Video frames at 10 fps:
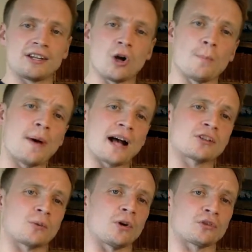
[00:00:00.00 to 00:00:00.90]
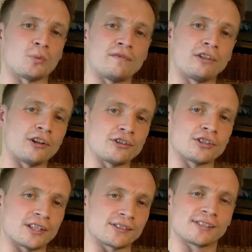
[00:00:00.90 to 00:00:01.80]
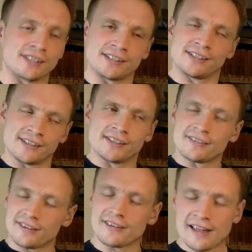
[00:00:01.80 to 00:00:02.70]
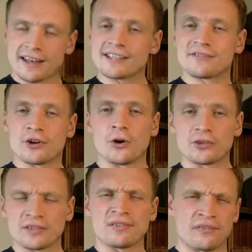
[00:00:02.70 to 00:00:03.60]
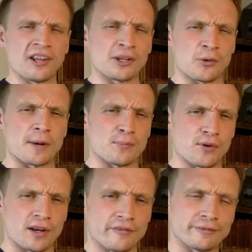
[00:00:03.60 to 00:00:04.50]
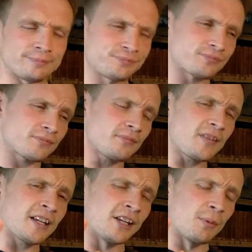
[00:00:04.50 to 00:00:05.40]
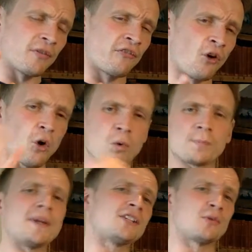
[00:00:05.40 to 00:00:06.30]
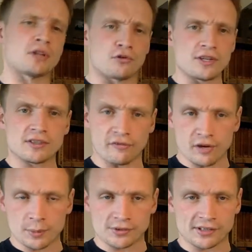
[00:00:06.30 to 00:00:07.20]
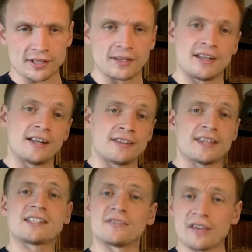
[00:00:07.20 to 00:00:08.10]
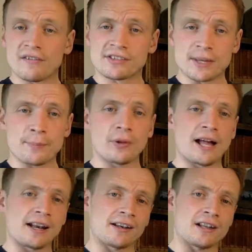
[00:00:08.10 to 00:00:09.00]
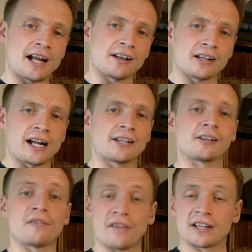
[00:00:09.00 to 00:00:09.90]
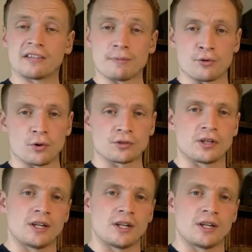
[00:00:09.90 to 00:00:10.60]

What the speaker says: your back squats with lunges. That is, of course, if you're feeling quite brave. Number four would be to increase the frequency. This is very simple and an effective approach,